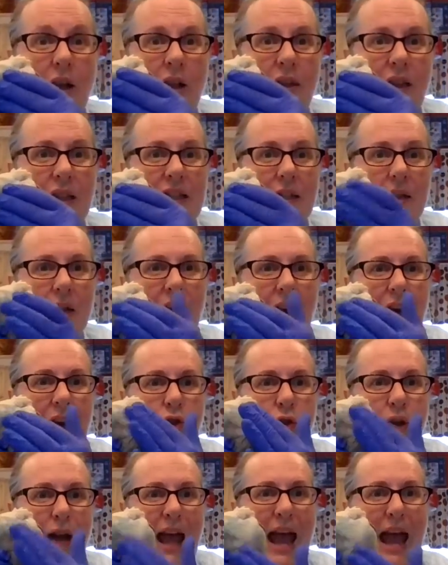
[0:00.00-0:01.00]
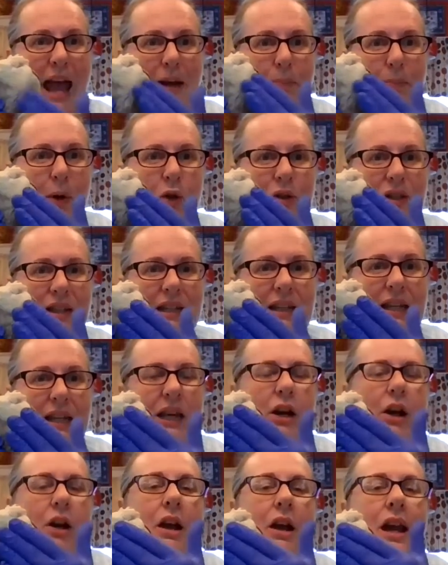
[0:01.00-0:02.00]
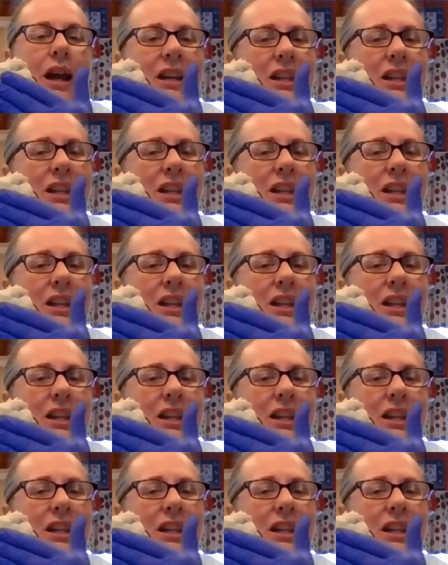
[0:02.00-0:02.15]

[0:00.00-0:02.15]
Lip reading: this extra adipose is here